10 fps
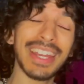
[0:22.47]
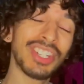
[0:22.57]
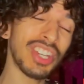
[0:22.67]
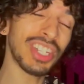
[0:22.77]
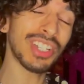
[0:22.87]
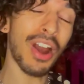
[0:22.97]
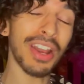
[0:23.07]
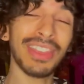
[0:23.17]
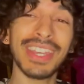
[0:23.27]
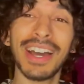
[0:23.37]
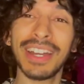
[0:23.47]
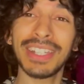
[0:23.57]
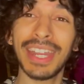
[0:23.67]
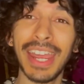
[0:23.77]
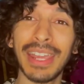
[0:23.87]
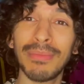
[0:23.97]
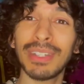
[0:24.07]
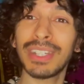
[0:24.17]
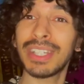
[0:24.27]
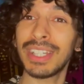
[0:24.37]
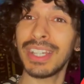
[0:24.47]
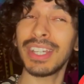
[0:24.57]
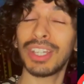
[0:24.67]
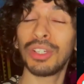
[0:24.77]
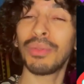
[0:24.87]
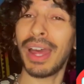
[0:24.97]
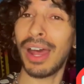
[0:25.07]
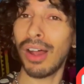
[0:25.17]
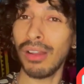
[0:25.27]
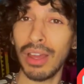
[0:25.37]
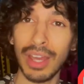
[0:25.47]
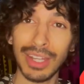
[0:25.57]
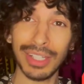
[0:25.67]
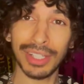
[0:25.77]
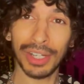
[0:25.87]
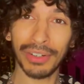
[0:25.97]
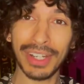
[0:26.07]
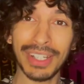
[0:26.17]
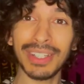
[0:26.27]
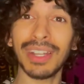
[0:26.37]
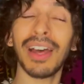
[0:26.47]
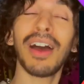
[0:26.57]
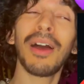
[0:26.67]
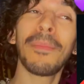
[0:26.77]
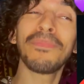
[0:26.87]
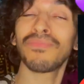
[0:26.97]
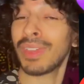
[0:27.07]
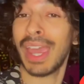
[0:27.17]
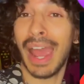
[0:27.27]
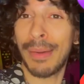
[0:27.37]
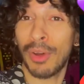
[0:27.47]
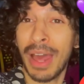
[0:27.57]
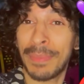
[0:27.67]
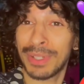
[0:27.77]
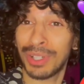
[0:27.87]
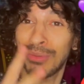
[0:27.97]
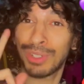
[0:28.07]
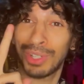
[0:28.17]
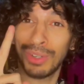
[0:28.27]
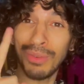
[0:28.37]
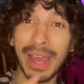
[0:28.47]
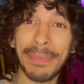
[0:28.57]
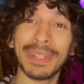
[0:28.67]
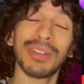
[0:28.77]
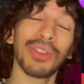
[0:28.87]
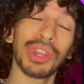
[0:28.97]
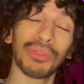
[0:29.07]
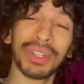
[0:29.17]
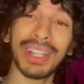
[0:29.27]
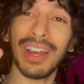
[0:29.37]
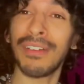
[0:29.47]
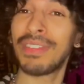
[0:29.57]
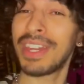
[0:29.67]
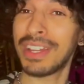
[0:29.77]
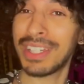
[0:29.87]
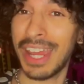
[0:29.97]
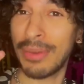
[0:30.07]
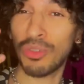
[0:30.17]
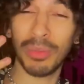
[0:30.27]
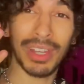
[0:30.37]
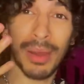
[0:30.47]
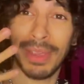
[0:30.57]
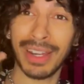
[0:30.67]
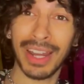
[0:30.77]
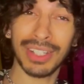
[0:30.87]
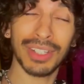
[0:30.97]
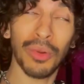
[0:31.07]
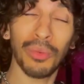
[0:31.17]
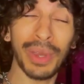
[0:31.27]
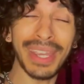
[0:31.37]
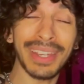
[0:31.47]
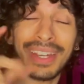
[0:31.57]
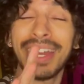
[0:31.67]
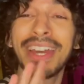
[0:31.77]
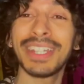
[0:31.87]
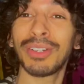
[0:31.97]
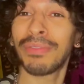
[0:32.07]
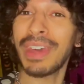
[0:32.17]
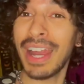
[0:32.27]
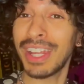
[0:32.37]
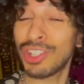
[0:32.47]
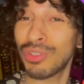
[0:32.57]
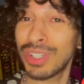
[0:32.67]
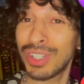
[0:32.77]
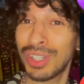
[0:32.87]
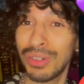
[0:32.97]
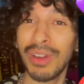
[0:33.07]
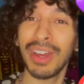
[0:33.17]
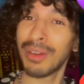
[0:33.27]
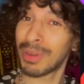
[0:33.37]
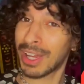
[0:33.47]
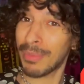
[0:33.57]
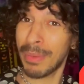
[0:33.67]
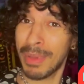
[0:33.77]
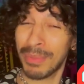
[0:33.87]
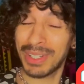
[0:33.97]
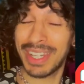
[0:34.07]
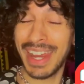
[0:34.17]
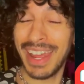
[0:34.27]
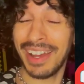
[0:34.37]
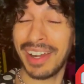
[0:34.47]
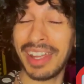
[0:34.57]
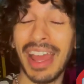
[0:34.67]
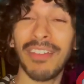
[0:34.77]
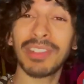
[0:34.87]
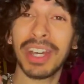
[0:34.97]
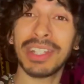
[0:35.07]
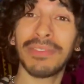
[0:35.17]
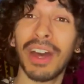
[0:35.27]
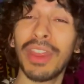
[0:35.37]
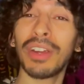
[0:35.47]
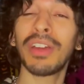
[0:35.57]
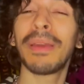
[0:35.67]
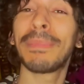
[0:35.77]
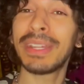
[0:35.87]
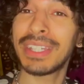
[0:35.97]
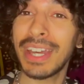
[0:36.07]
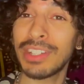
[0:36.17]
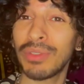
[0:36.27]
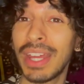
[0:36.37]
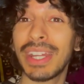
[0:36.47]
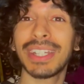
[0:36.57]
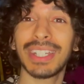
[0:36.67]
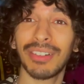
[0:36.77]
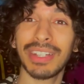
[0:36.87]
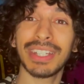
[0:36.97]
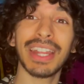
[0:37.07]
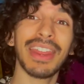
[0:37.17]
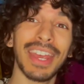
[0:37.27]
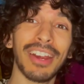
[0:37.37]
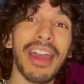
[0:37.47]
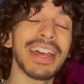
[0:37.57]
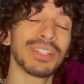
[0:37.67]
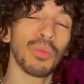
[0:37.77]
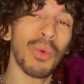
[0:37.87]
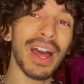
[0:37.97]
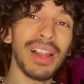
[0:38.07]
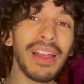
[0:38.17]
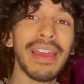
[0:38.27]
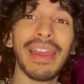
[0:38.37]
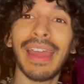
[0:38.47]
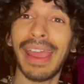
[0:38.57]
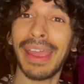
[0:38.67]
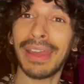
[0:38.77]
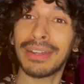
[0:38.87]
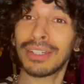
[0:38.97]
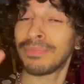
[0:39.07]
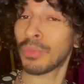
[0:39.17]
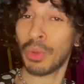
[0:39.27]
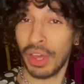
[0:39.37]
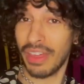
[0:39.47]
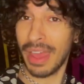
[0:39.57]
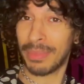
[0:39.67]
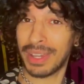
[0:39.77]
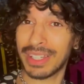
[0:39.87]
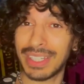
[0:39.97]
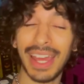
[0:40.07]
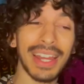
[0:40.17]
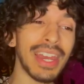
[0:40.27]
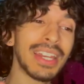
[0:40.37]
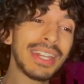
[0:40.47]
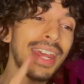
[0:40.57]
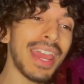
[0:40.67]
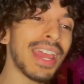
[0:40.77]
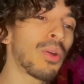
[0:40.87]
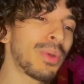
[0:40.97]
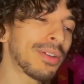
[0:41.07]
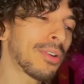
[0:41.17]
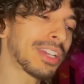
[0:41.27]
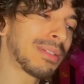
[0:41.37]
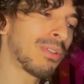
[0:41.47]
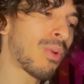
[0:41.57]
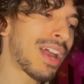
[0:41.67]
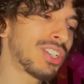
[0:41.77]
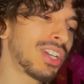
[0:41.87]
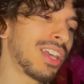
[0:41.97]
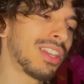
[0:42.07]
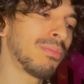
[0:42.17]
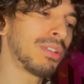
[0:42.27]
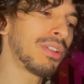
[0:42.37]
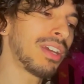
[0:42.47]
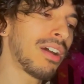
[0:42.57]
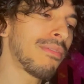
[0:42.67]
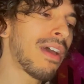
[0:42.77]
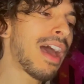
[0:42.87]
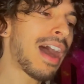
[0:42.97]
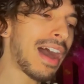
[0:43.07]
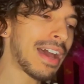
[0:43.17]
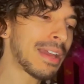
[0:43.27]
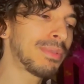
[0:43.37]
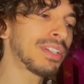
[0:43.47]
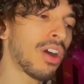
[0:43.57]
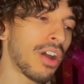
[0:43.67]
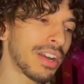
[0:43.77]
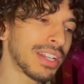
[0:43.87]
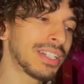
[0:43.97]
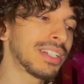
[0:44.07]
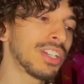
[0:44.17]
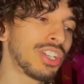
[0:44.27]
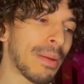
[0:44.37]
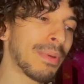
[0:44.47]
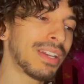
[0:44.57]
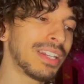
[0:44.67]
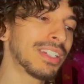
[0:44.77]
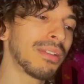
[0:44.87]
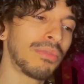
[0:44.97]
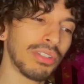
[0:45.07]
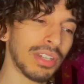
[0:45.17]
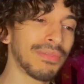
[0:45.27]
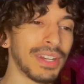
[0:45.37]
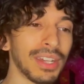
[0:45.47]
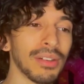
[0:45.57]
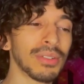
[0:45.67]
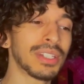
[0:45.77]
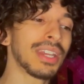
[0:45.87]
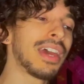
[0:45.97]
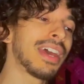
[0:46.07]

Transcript: Just started the Untamed CQL series. Um, I'm on episode two. Episode three of The Untamed will be coming next week. So if that interests you, become a member today, honey. I have tons of other BTS related series there as well. And with all that being said, today we are going to be watching The Beauty of Hybe's Artist Japanese Music Videos.